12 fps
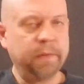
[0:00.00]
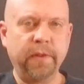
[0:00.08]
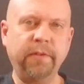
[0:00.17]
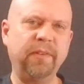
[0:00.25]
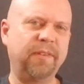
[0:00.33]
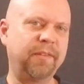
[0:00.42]

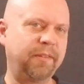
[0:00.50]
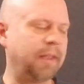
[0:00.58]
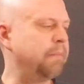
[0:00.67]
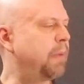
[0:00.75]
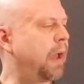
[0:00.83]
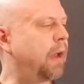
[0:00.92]
this is the
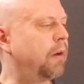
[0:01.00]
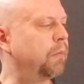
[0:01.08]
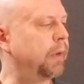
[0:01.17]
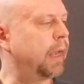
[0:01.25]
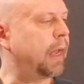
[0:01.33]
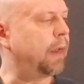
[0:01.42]
same
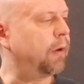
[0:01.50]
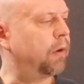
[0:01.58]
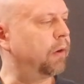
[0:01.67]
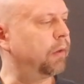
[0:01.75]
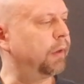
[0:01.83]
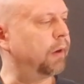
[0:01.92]
pattern we had
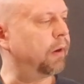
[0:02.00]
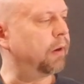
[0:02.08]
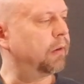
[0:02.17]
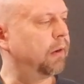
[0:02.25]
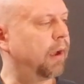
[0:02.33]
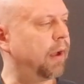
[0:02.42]

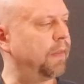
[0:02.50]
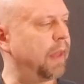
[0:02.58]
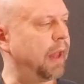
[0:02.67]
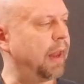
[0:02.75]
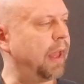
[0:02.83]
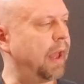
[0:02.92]
earlier on
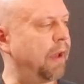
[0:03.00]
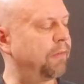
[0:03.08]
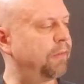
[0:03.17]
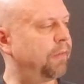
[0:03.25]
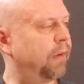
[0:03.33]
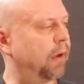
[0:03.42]
that
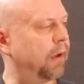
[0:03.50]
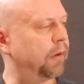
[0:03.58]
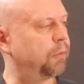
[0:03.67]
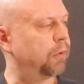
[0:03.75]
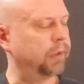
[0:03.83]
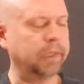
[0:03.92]
F
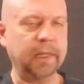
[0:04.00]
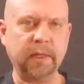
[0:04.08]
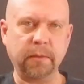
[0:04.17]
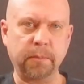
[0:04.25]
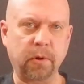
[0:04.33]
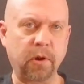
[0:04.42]
toward the end
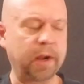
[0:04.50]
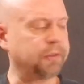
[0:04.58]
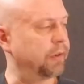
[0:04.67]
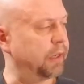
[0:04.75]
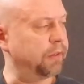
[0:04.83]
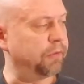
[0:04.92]
of the
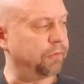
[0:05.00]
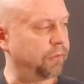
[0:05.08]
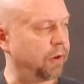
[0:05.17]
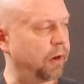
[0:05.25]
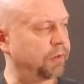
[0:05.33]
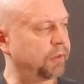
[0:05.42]
progression in the
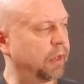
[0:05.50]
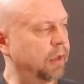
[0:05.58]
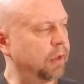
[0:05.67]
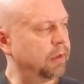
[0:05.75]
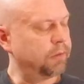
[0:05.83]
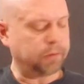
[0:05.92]
verse.
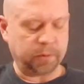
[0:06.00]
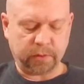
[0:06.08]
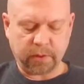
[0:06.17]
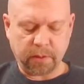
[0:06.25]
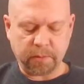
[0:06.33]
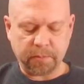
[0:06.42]
So
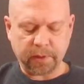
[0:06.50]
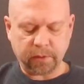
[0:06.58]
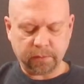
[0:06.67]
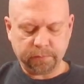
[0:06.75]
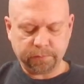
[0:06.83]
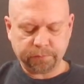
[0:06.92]
thumb
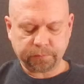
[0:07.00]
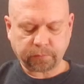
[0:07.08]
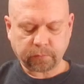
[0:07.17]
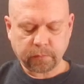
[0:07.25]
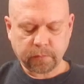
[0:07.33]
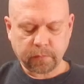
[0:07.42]
middle,
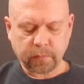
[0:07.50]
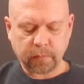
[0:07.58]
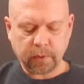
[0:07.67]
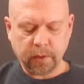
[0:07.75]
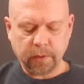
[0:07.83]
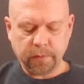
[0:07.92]

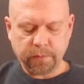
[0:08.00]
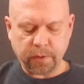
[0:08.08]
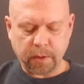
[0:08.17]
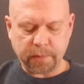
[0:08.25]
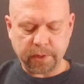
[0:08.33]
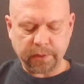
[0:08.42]

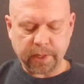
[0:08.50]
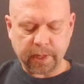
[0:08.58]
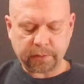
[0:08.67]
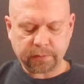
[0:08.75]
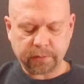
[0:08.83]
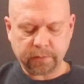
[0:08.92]
thumb
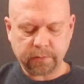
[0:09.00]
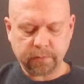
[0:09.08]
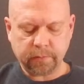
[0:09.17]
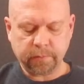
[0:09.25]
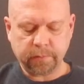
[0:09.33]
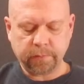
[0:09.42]
index,
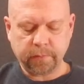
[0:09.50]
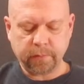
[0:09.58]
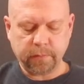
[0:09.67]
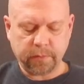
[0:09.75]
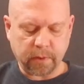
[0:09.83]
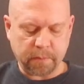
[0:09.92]

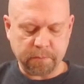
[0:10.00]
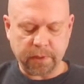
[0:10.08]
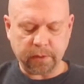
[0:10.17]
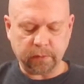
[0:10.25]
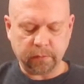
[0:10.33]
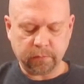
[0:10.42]
thumb
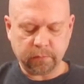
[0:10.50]
middle,